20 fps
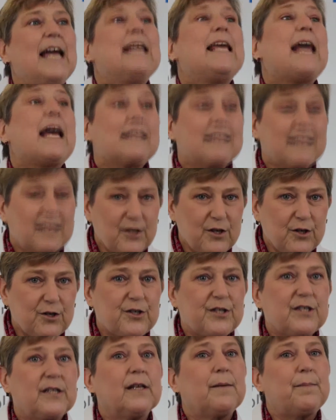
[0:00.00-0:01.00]
Yes, I
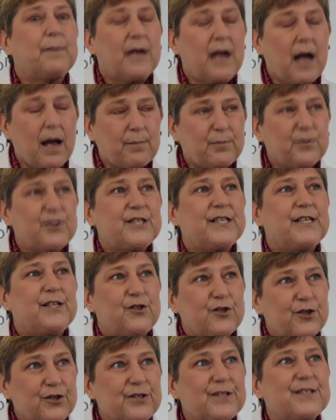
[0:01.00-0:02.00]
used Lippincott
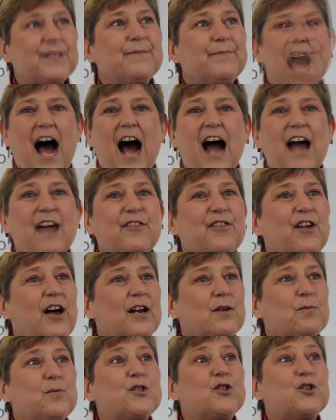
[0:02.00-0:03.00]
procedures. I
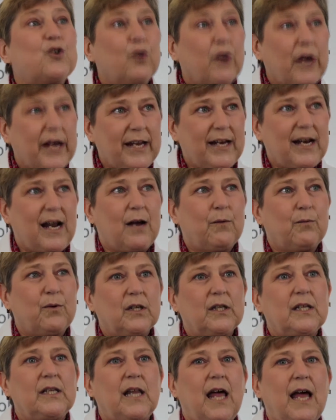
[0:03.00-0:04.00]
thought it was great. I
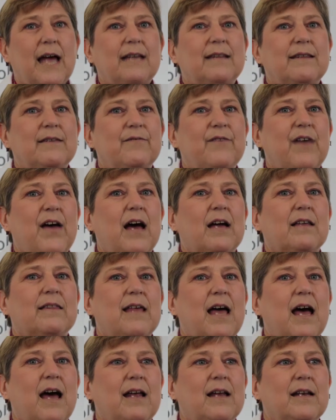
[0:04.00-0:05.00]
really liked the fact
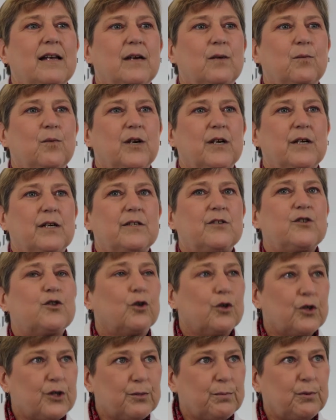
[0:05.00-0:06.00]
that it was
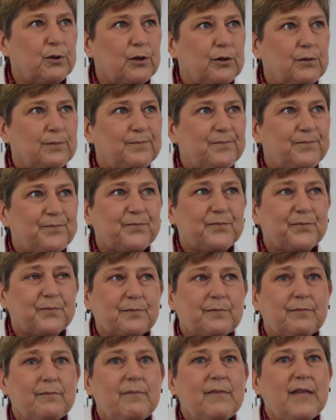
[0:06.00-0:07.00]
searchable,
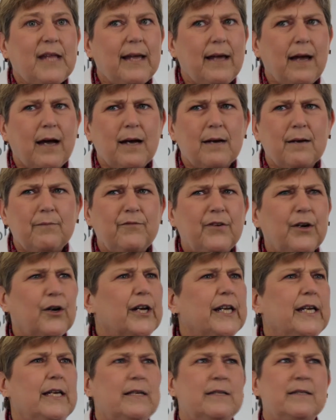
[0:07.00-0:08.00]
um,
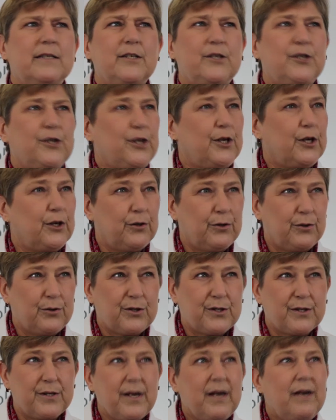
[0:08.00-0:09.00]
very easy to
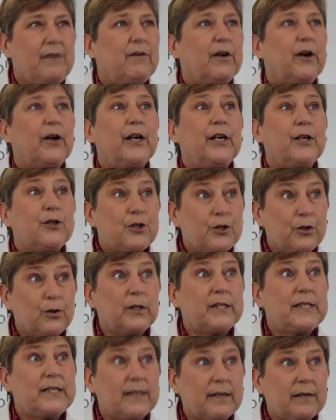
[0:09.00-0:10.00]
use, very
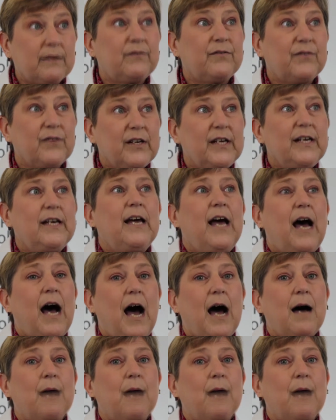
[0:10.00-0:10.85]
intuitive. Uh-huh.